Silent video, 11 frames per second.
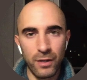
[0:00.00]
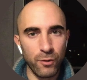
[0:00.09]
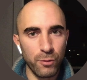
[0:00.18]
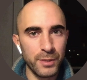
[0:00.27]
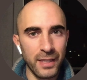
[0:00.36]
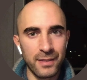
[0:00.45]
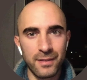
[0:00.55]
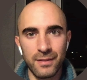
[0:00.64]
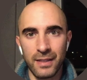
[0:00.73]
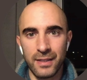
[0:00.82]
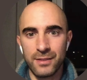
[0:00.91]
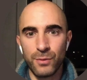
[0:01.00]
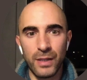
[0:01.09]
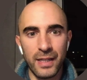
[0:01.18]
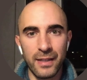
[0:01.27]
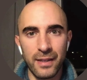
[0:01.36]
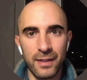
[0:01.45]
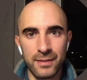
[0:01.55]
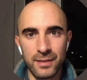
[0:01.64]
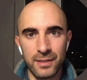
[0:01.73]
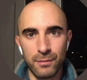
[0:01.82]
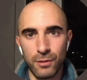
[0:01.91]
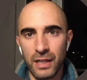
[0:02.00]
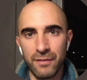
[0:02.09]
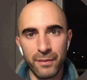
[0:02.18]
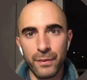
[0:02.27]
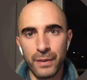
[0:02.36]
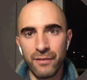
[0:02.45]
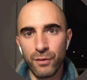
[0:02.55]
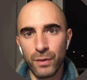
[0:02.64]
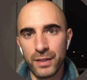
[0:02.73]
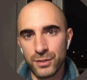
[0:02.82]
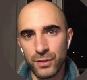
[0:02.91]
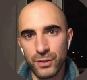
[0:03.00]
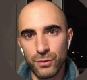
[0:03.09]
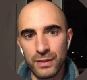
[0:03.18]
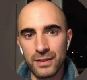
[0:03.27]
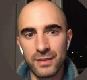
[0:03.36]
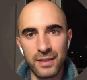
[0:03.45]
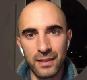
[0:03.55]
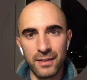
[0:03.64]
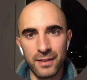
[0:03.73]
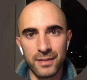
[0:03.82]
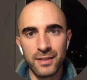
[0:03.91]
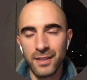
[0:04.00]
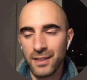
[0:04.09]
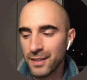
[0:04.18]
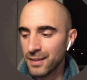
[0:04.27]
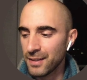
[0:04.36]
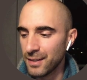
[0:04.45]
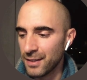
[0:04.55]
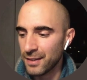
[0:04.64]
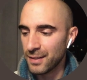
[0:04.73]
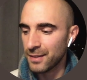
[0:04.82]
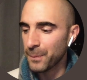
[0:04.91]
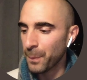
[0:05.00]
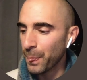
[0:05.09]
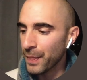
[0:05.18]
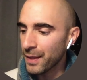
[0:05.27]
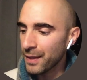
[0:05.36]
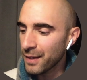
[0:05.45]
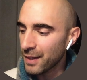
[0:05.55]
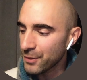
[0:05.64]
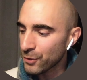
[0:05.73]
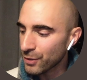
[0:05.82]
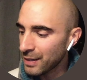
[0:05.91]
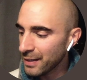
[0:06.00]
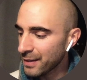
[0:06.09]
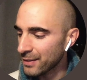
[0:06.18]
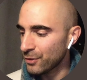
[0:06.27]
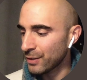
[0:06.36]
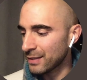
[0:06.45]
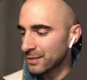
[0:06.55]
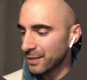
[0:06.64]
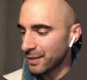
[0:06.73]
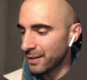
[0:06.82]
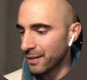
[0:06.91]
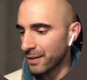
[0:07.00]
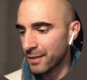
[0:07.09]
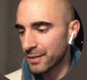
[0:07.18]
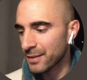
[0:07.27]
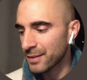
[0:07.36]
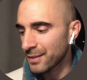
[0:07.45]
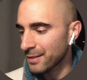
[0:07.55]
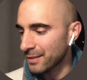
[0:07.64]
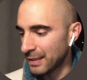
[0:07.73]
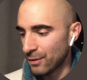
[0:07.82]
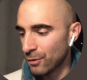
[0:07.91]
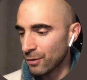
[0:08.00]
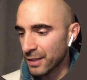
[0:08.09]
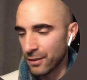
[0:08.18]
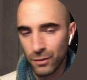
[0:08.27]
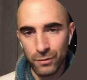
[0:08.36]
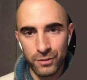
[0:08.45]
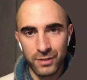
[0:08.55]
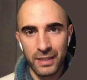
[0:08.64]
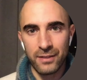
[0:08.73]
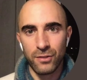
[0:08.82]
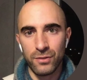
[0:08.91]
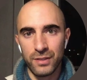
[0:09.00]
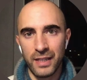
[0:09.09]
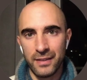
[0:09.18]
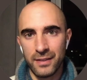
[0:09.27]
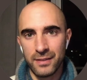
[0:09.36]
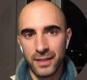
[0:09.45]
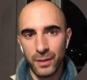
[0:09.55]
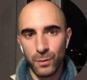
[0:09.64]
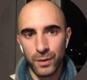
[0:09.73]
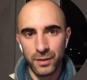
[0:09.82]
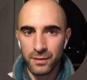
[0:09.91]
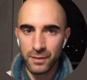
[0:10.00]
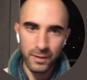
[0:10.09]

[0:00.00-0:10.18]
or a group chat. Like it's really accessible. Everyone is going to understand this. Uh, and you click and you can see here all the nodes that contain this keyword.